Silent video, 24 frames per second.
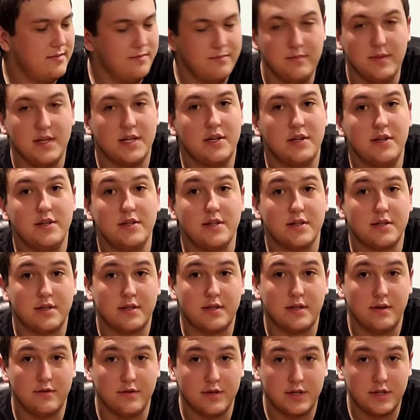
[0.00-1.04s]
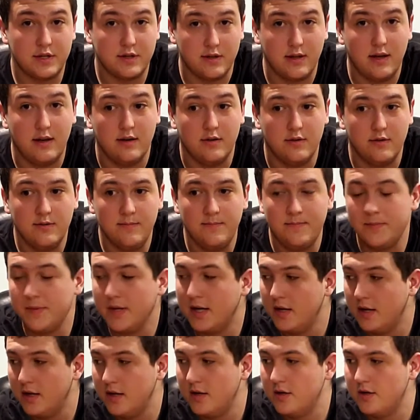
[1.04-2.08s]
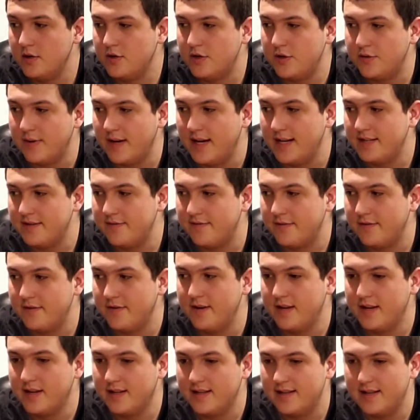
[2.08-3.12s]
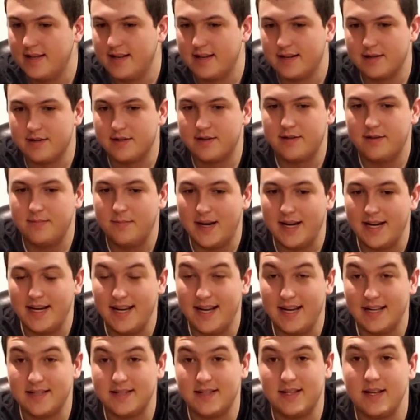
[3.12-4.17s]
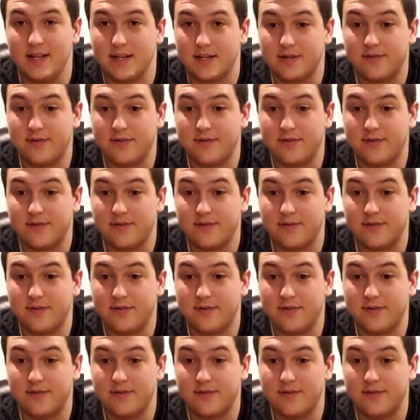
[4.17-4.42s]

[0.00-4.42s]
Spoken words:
Because it's so slow, transferring things to my NAS takes